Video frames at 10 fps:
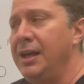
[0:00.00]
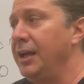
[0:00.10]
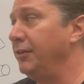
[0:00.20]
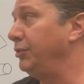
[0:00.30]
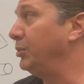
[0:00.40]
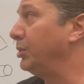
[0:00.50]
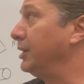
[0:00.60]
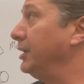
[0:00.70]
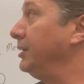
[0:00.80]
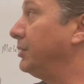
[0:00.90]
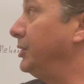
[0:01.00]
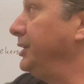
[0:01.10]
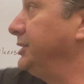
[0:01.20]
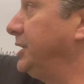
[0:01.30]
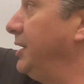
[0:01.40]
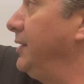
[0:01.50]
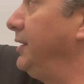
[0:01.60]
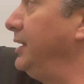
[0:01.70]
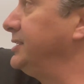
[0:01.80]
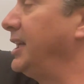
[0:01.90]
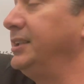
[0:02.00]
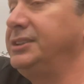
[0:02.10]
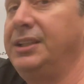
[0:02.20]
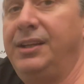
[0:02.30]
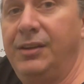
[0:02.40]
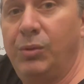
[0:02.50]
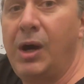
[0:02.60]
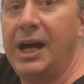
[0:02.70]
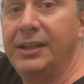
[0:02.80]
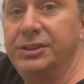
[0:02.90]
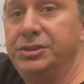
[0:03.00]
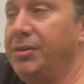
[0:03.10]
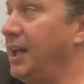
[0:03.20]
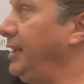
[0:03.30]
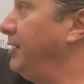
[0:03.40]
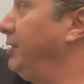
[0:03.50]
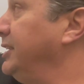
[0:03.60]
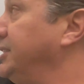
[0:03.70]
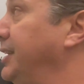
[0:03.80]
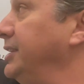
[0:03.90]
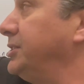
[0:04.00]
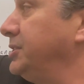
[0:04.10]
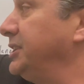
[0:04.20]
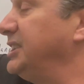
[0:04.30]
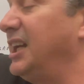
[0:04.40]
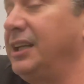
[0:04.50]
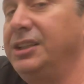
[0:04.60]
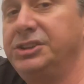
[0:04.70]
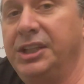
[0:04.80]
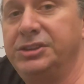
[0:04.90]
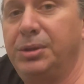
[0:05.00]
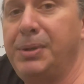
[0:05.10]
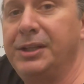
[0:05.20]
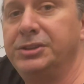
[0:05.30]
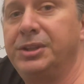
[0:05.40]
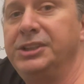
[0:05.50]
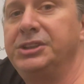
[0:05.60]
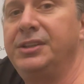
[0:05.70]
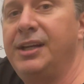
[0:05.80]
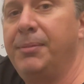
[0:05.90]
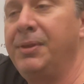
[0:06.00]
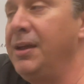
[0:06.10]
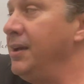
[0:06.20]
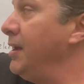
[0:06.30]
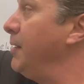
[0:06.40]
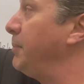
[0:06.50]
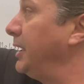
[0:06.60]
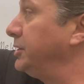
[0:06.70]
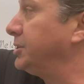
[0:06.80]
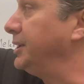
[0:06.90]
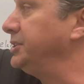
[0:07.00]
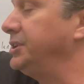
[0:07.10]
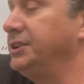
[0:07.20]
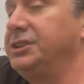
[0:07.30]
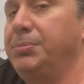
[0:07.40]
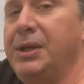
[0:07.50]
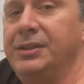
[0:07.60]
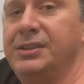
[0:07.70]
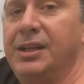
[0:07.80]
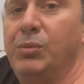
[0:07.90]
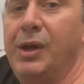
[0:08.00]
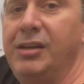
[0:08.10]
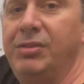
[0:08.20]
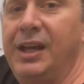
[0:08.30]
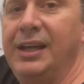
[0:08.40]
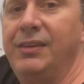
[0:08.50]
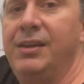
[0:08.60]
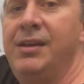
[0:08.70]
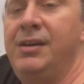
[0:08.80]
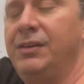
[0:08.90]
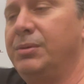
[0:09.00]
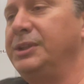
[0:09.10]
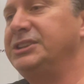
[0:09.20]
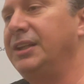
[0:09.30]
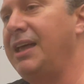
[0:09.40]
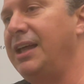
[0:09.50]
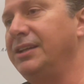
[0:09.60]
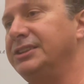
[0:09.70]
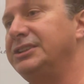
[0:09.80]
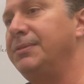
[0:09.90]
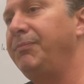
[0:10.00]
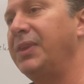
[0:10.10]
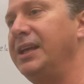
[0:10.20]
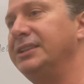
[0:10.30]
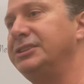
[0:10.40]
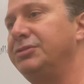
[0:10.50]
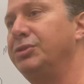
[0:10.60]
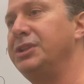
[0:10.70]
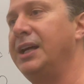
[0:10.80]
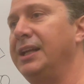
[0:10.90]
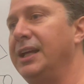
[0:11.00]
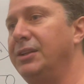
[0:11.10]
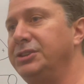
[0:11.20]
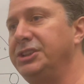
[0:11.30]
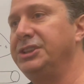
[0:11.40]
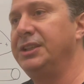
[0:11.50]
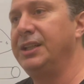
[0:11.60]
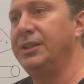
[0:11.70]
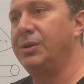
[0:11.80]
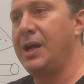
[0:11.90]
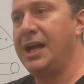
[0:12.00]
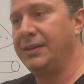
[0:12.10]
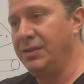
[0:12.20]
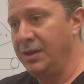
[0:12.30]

If you were to increase the intensity, the wattage of any of these lasers, it's not going to change the penetration depth. Penetration is dependent on wavelength. The reason that is photonic energy is going to interact